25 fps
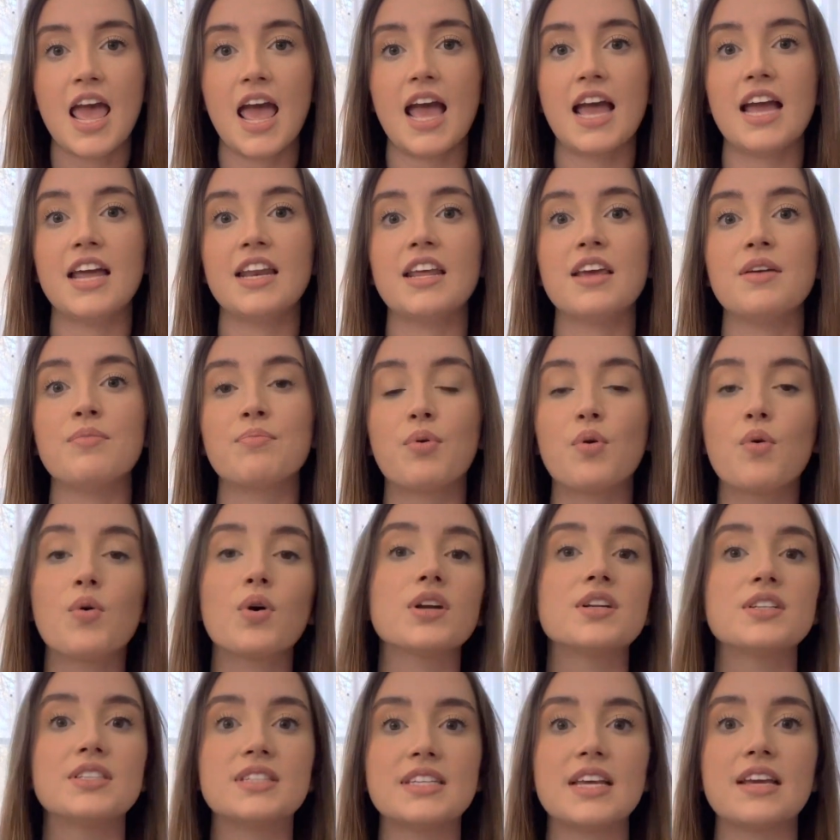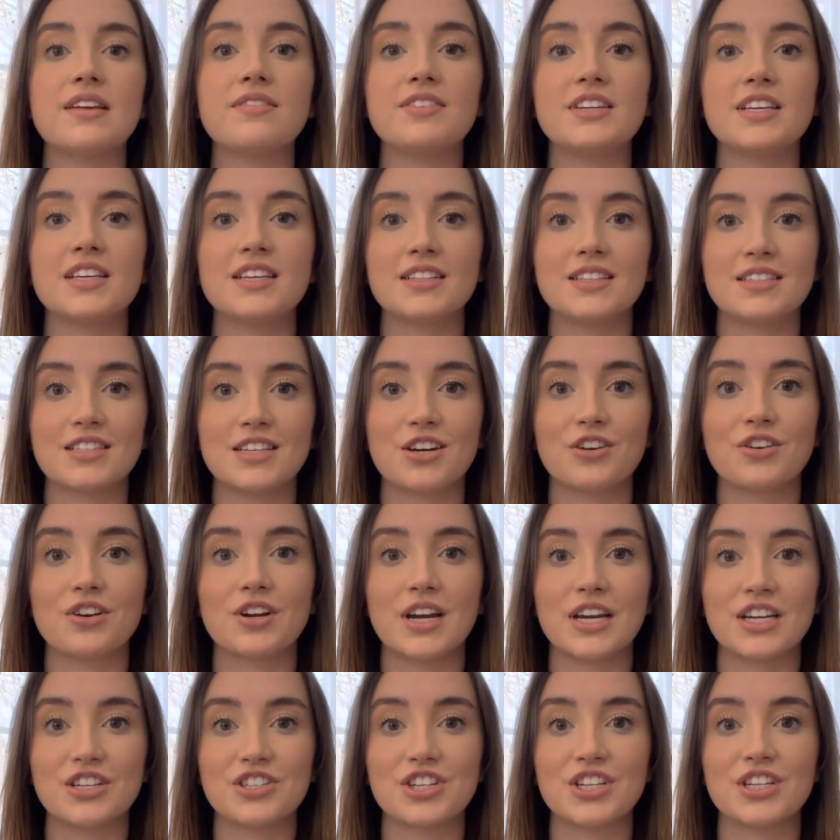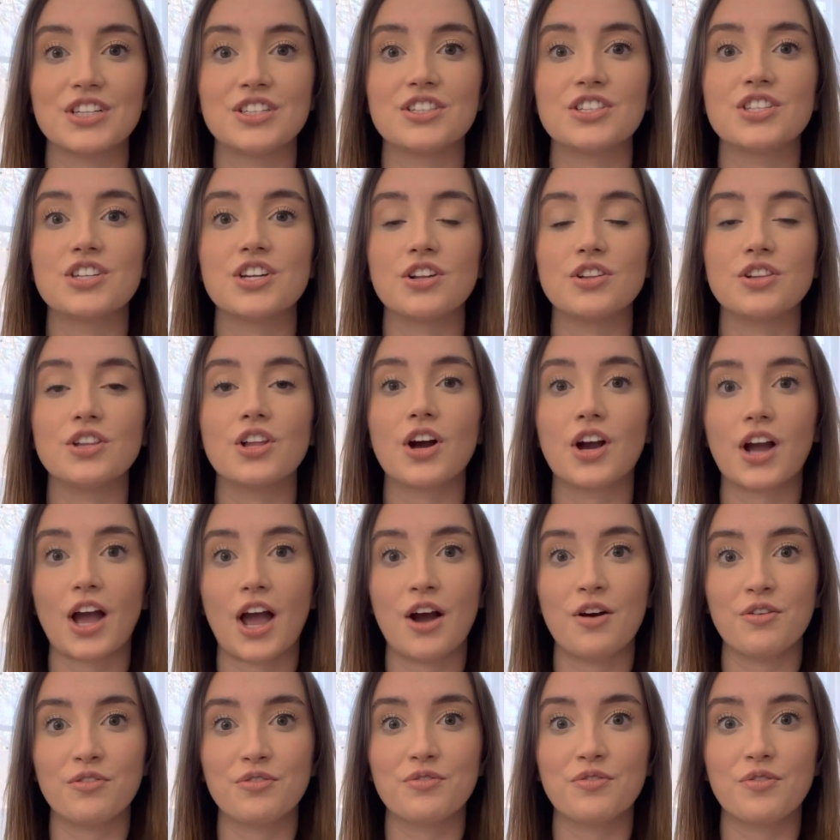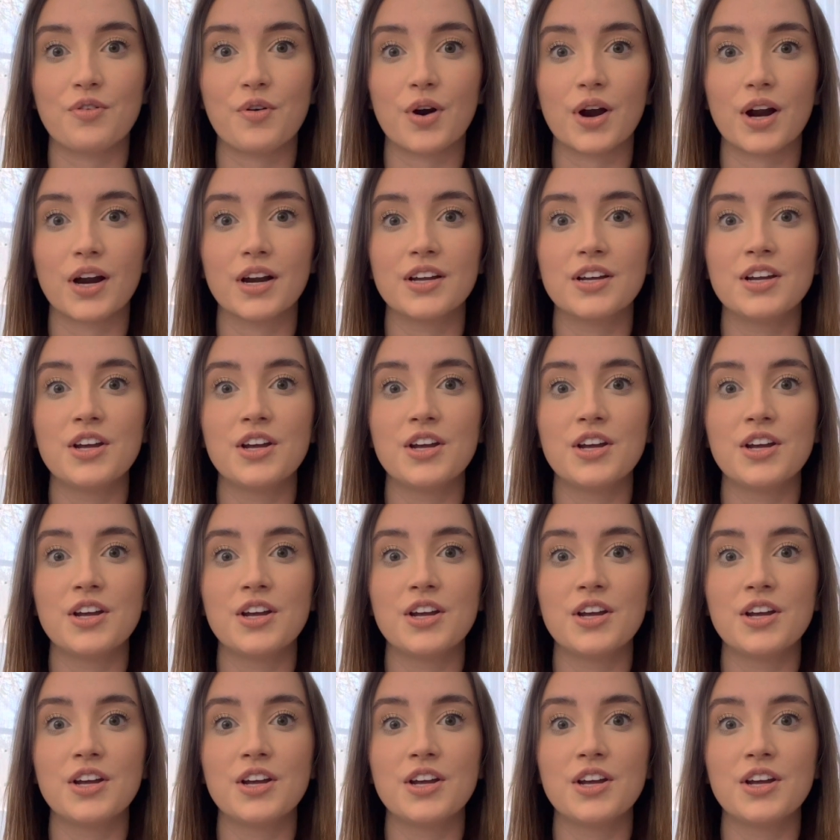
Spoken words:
and important safety considerations to look out for